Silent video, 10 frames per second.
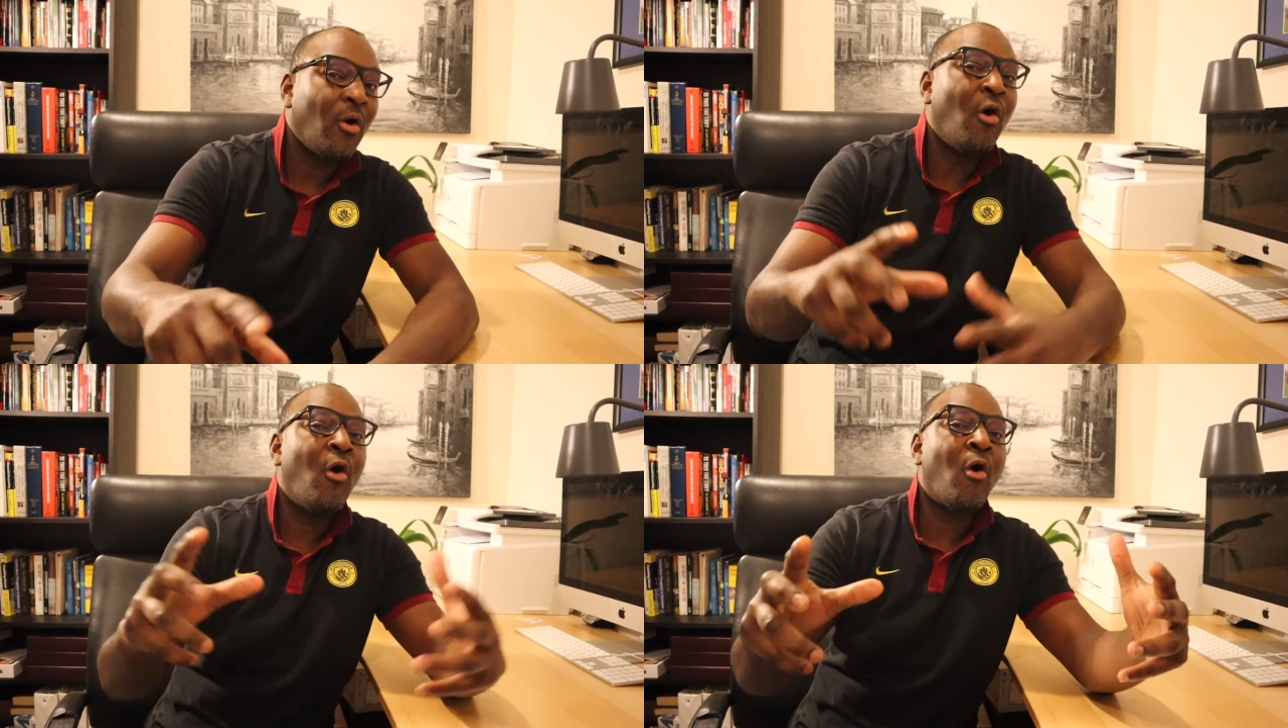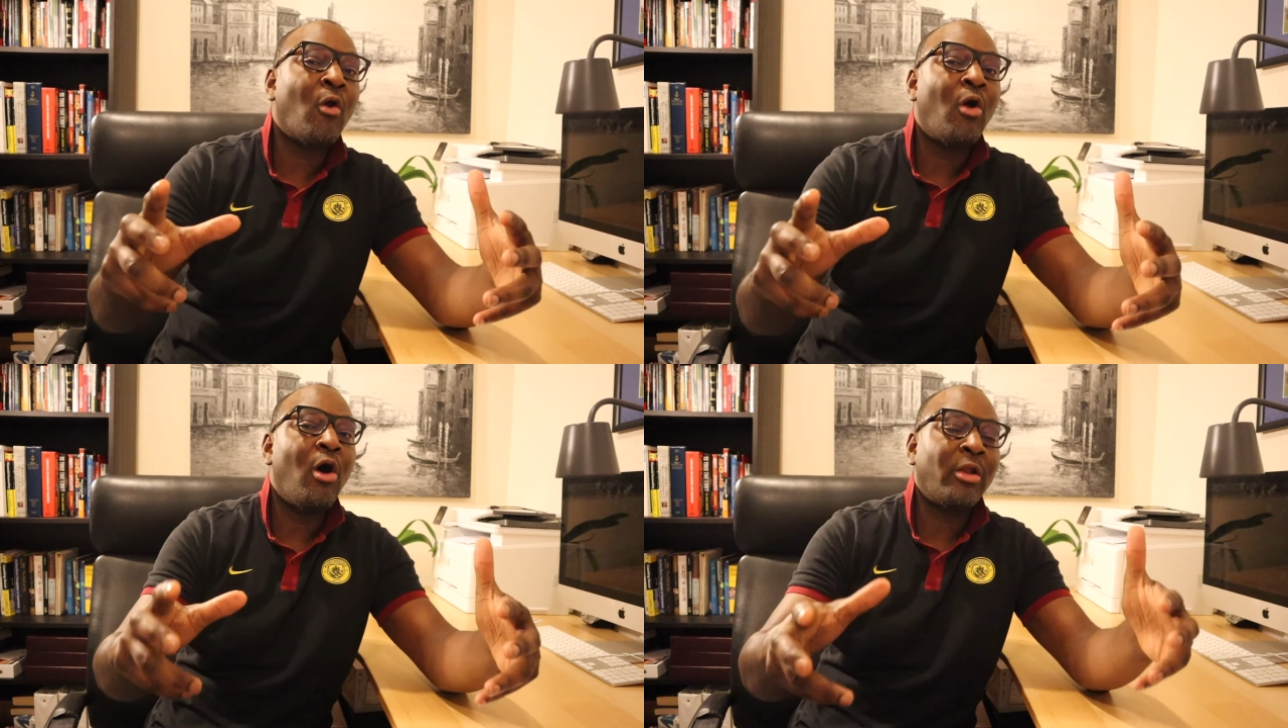
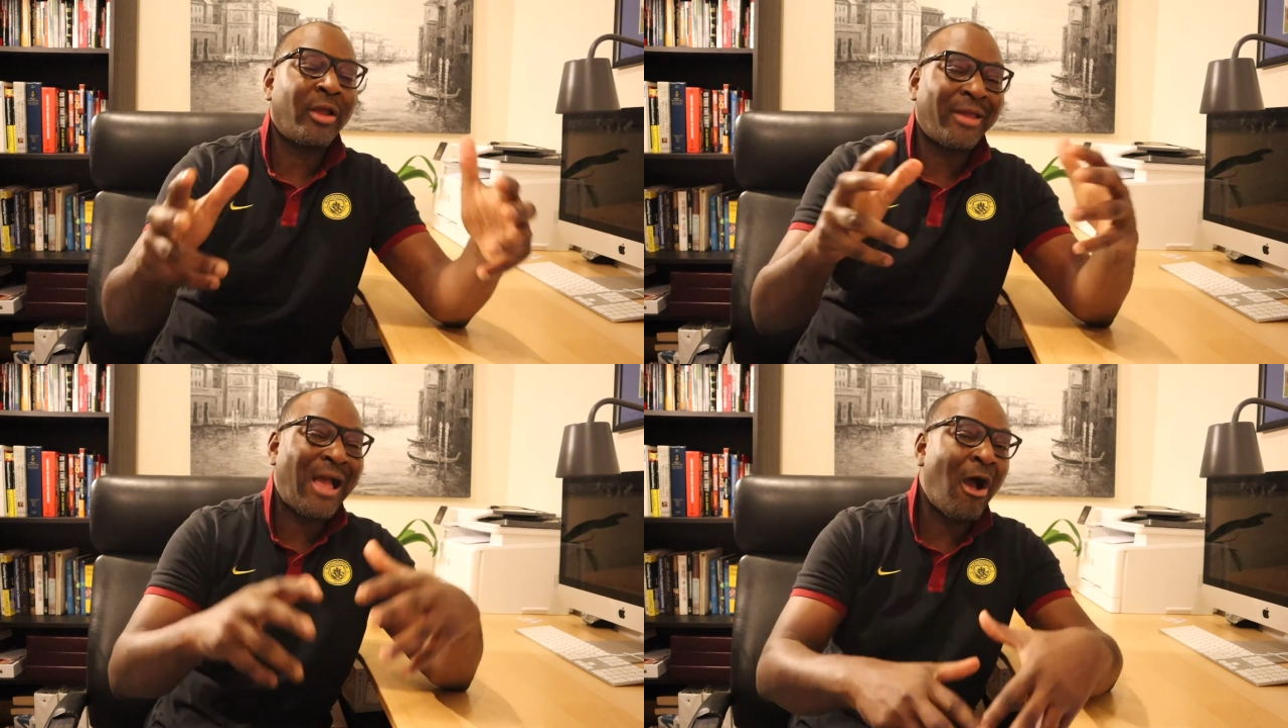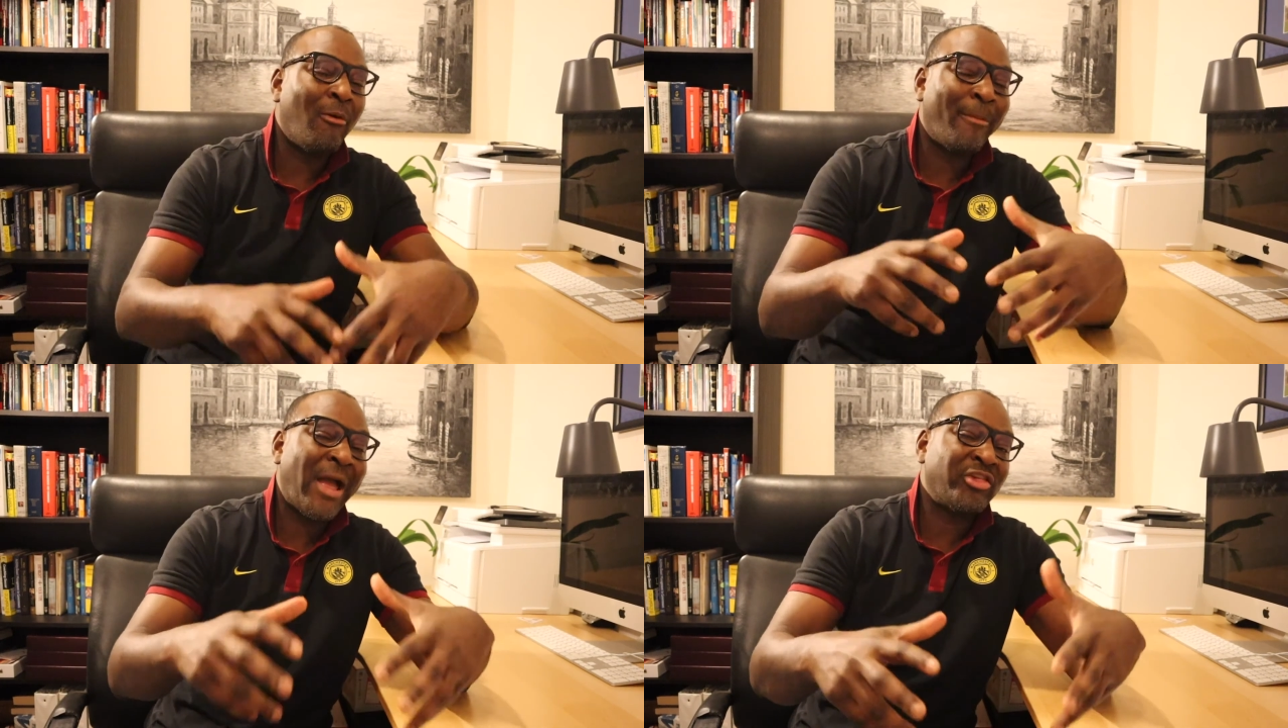or on a
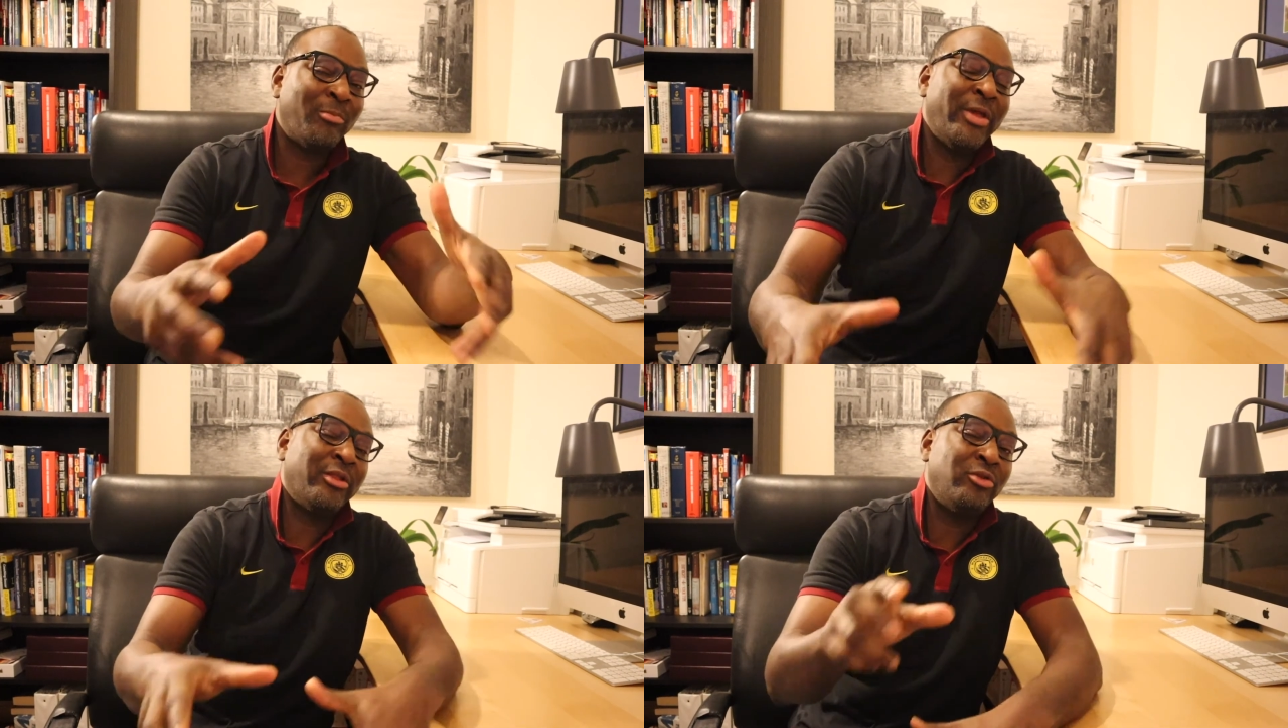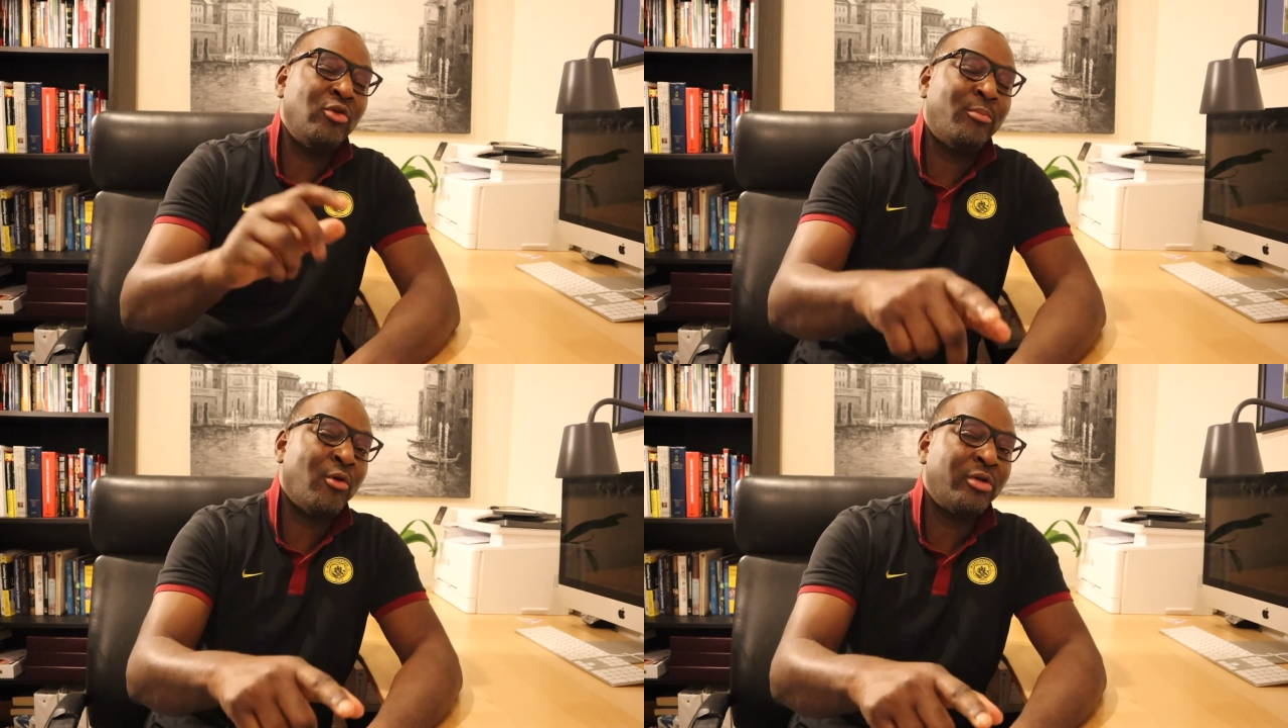cow patch pick in
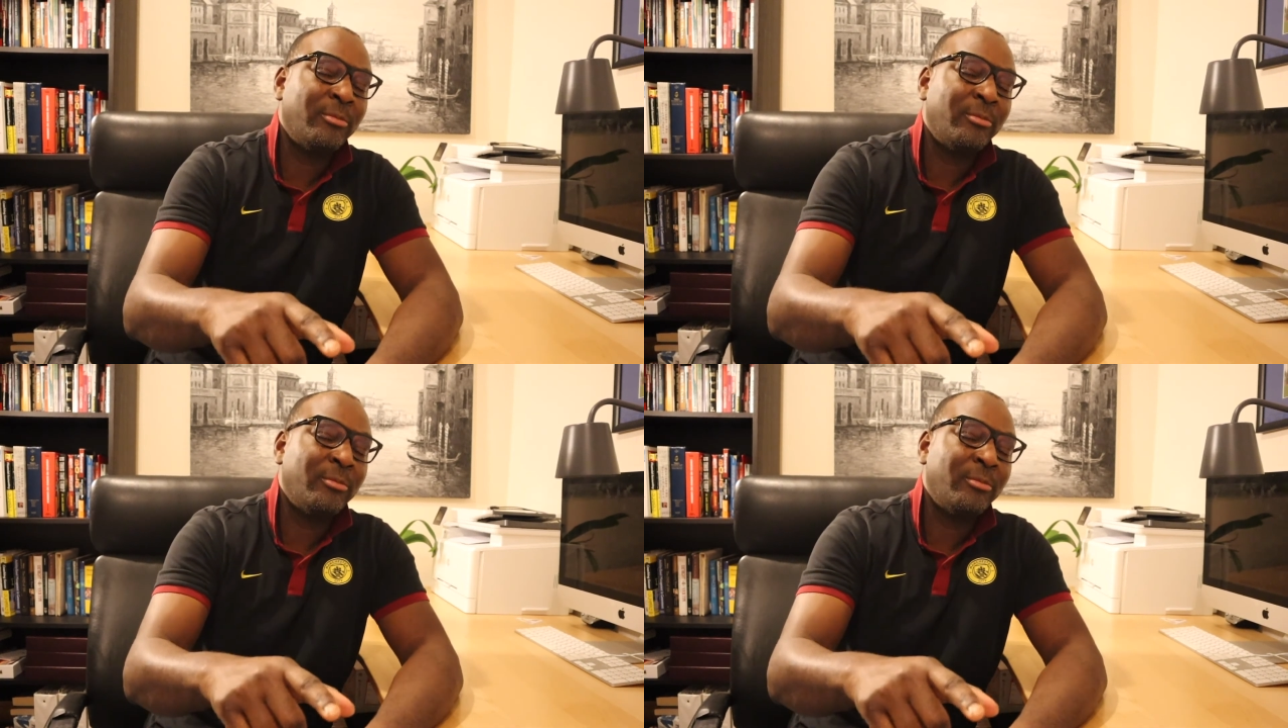Newport,